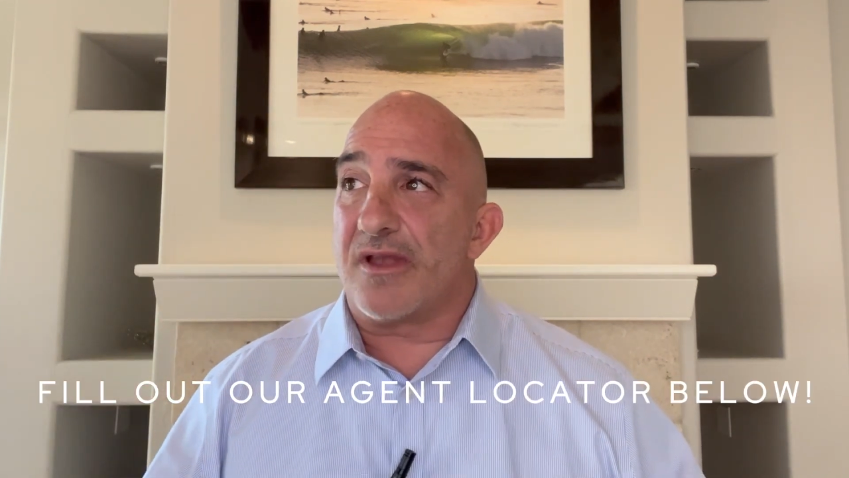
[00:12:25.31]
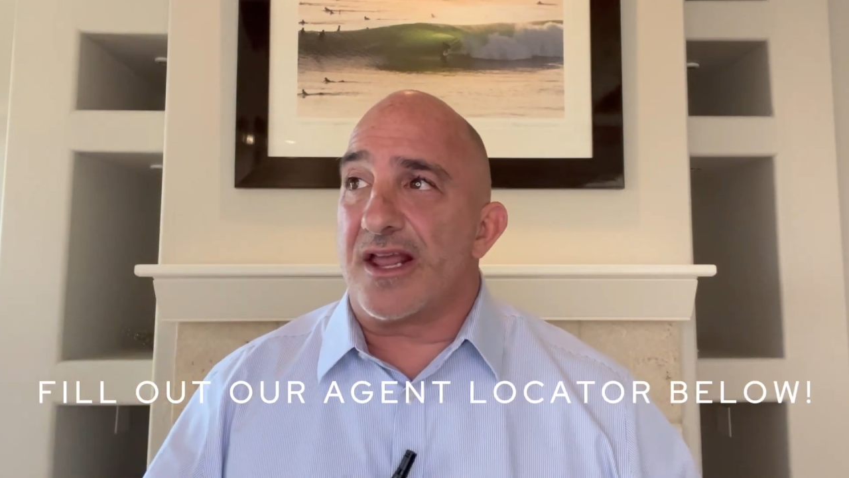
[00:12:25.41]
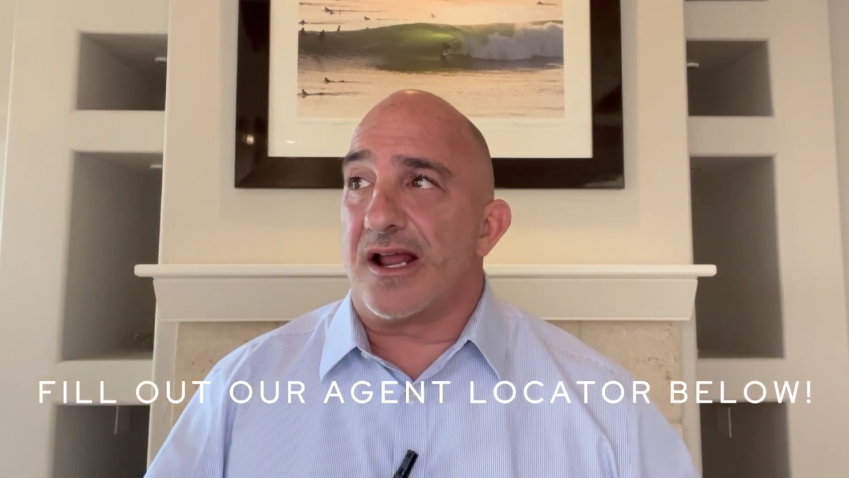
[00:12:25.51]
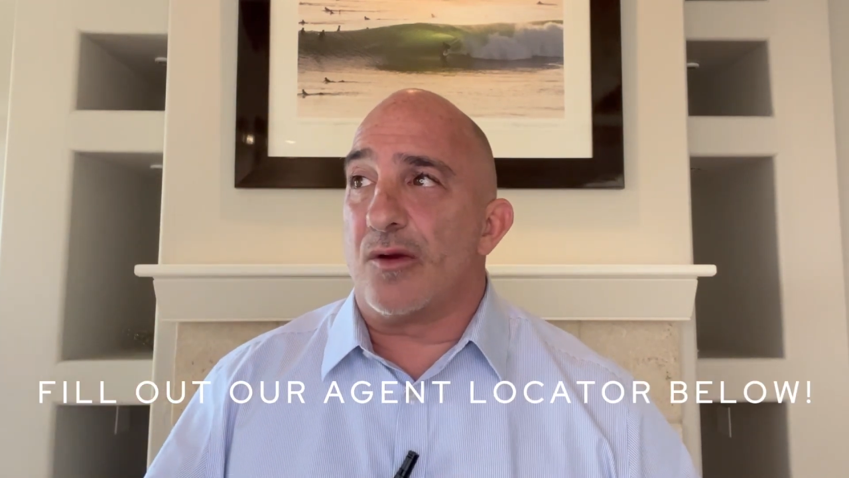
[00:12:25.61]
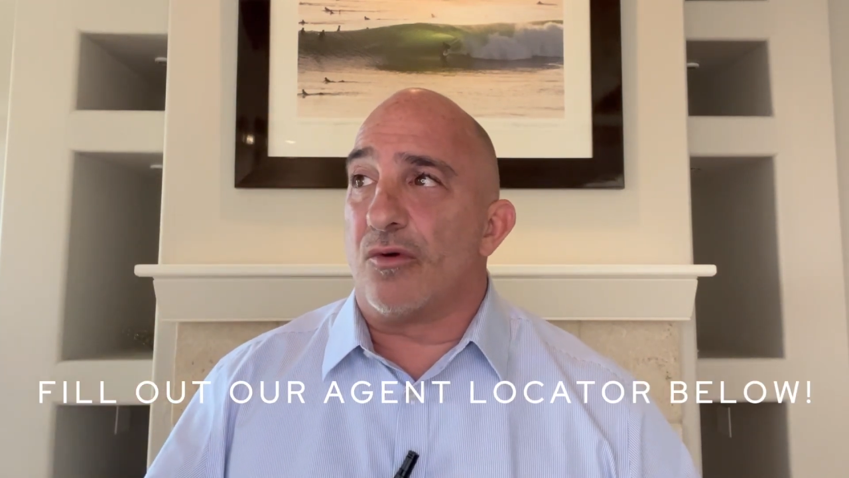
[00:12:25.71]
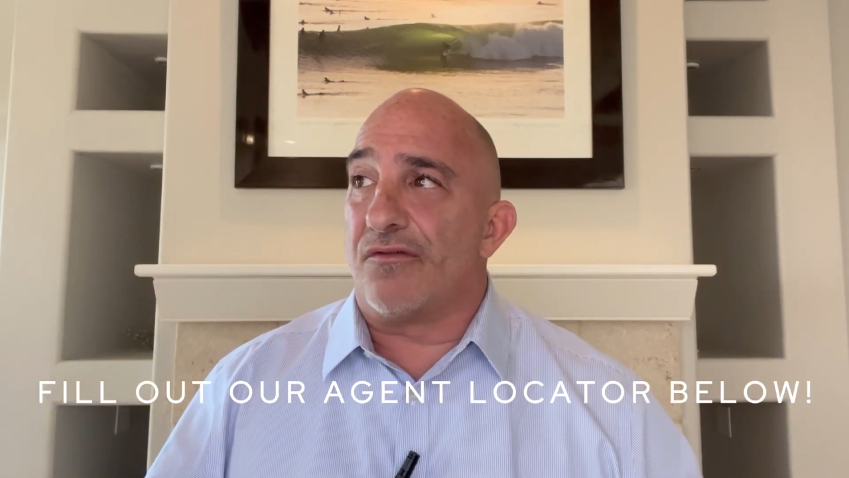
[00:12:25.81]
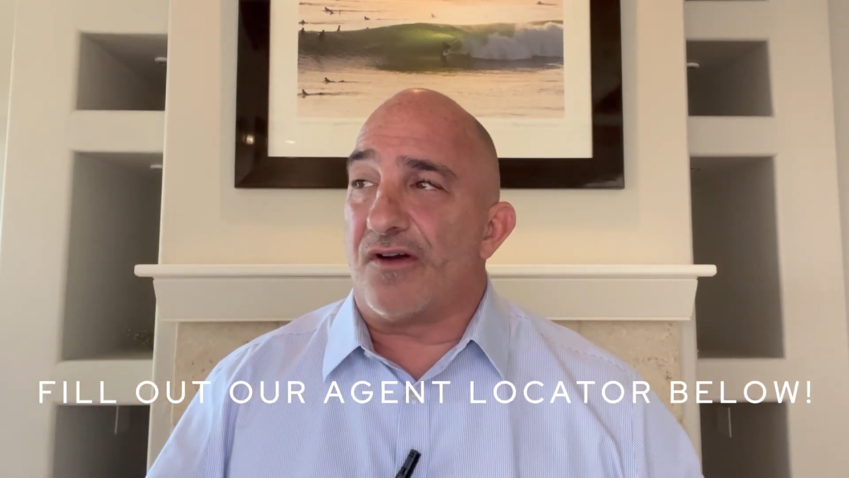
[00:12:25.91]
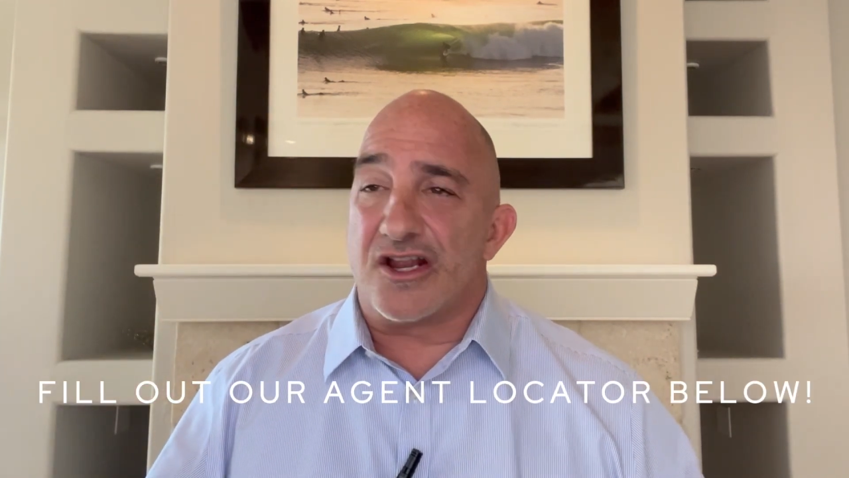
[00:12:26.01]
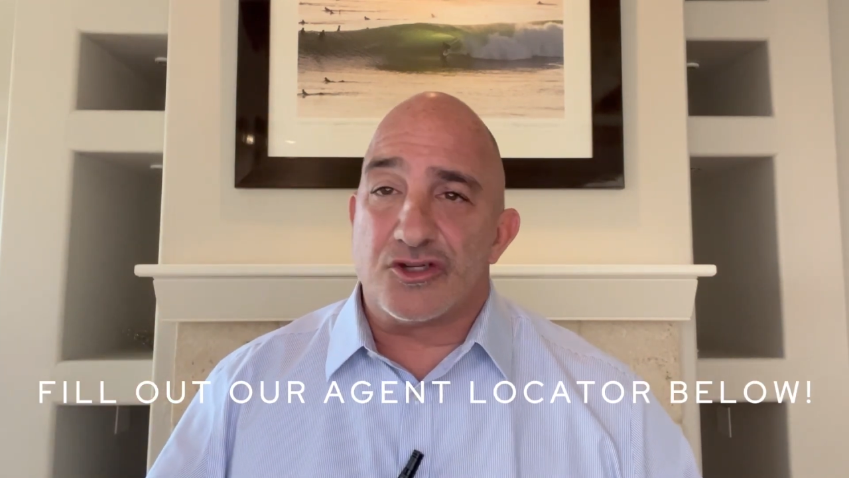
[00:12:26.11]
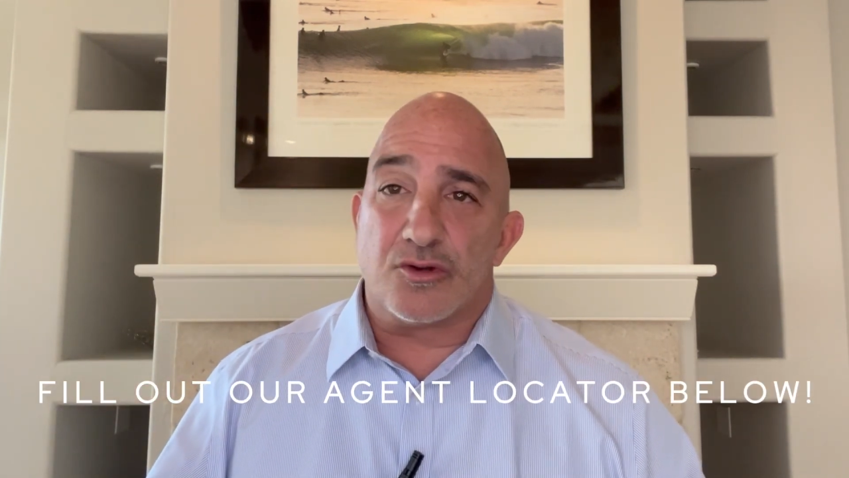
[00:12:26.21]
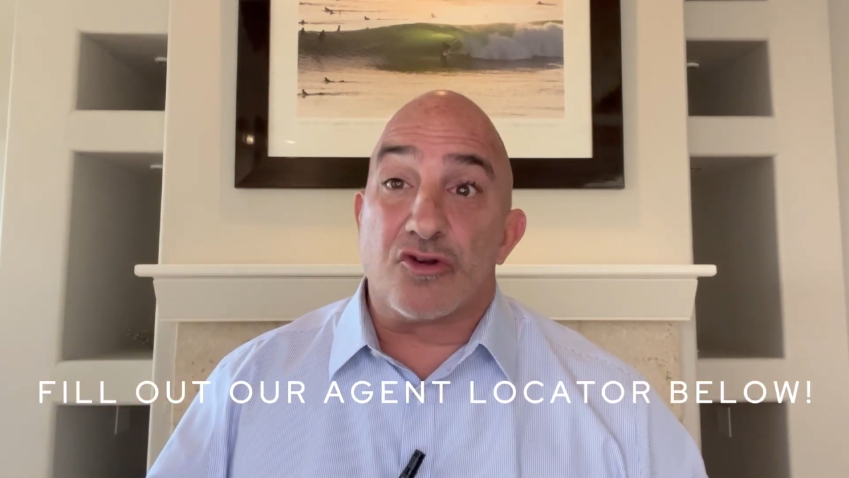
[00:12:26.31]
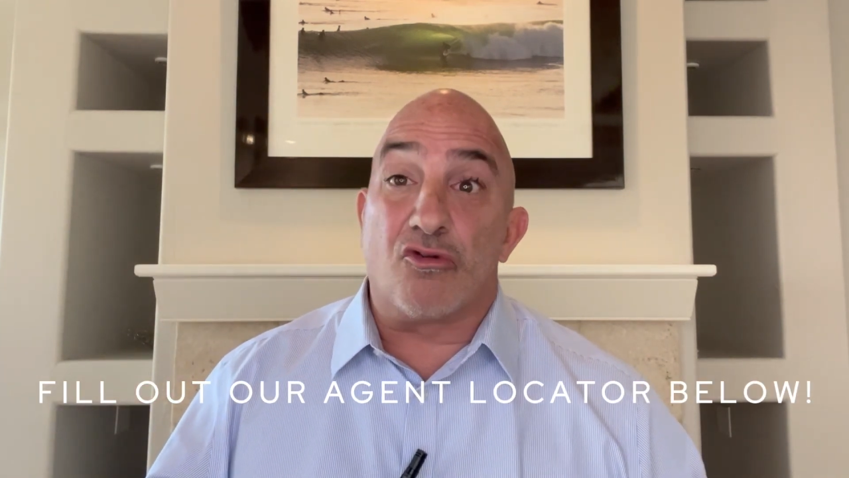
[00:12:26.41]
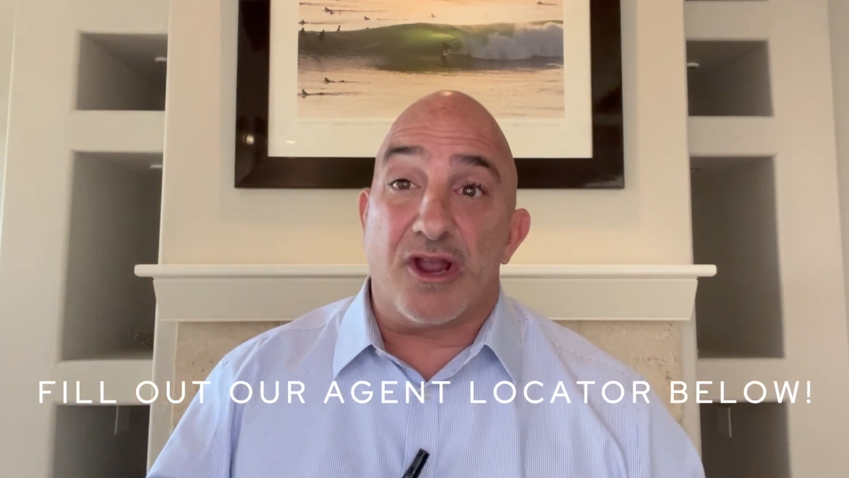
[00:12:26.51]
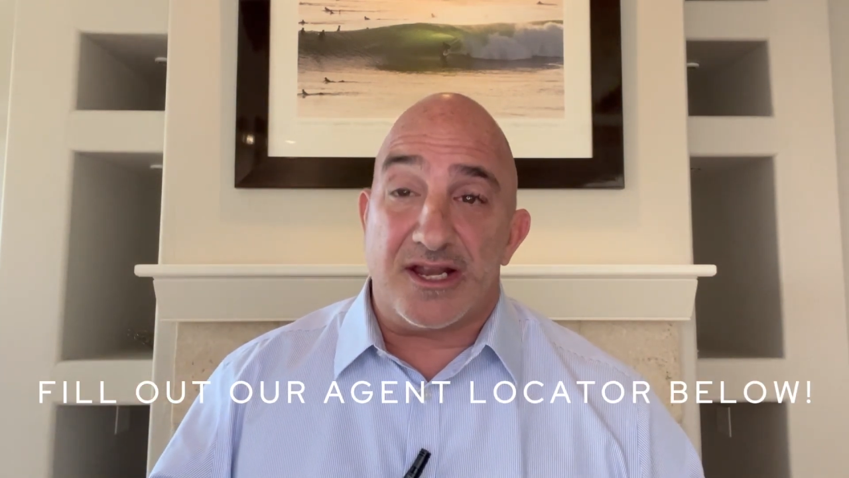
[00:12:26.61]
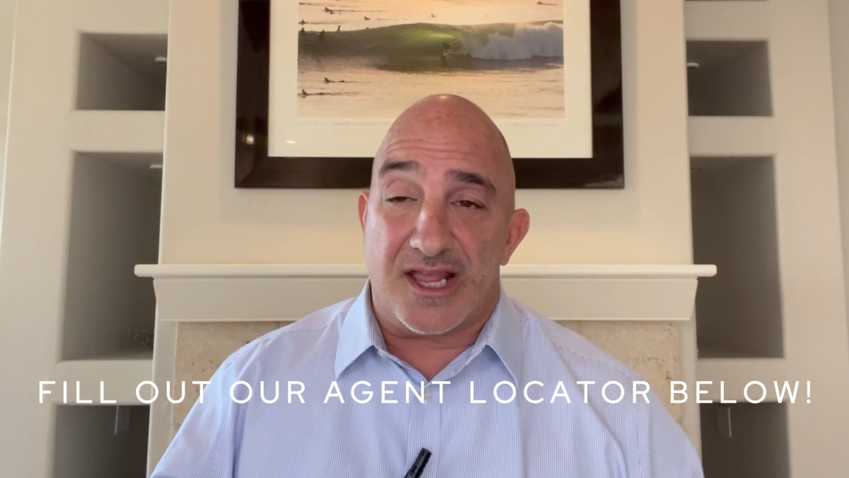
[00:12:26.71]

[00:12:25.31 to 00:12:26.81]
and I will find you a great